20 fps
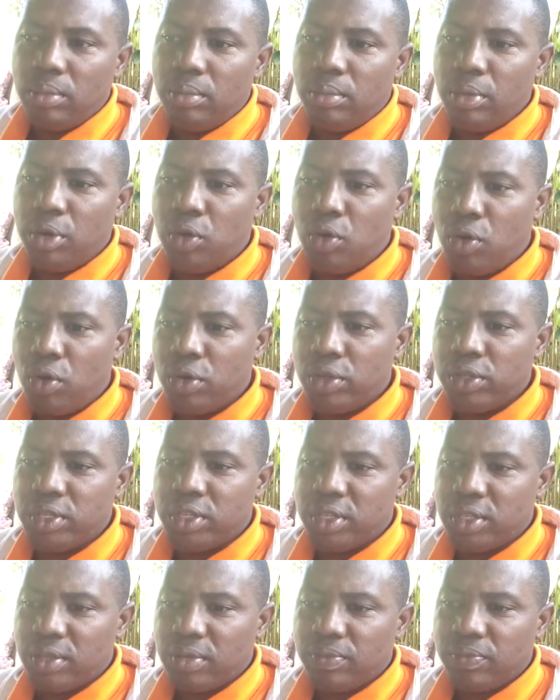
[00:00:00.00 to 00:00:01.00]

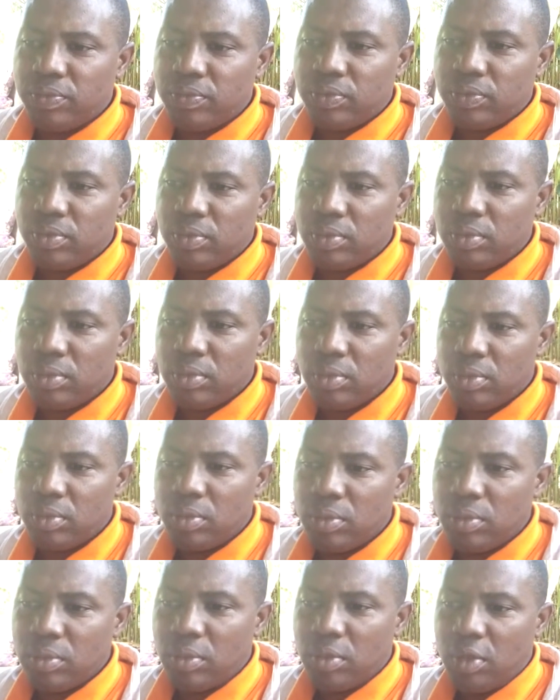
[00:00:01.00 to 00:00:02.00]
because
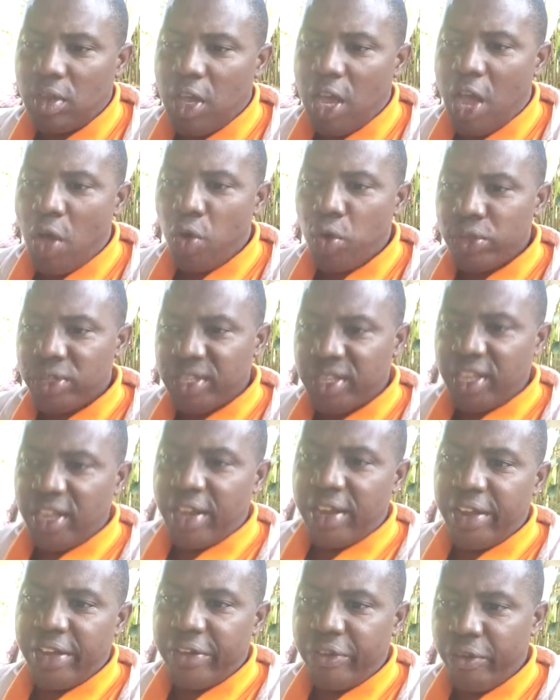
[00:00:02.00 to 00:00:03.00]
I was
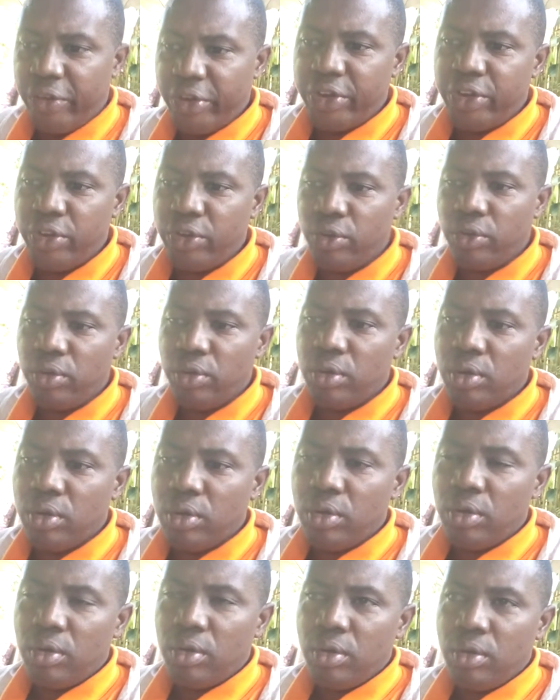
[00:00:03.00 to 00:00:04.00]
hearing radio,
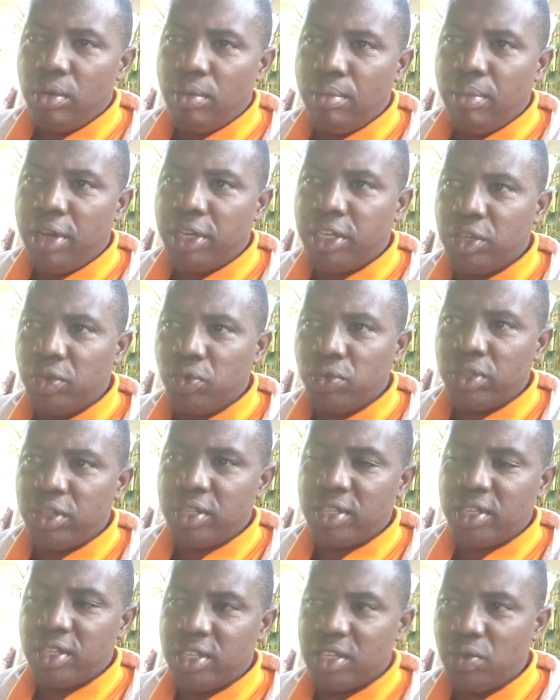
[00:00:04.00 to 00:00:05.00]
but
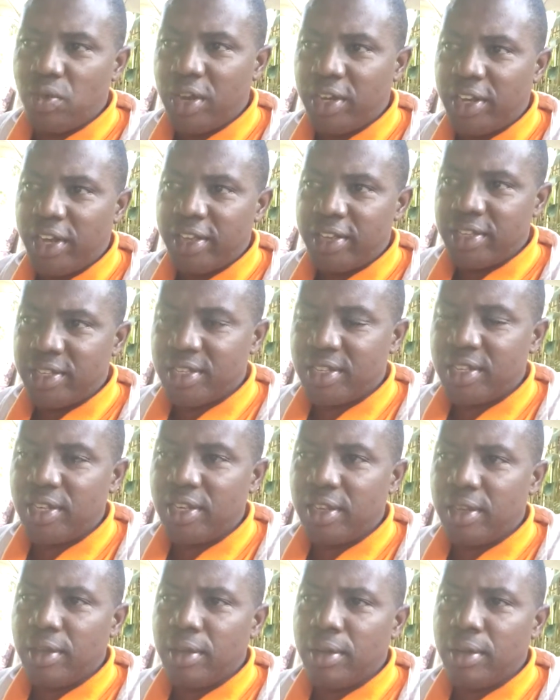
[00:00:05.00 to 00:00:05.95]
this is what I see.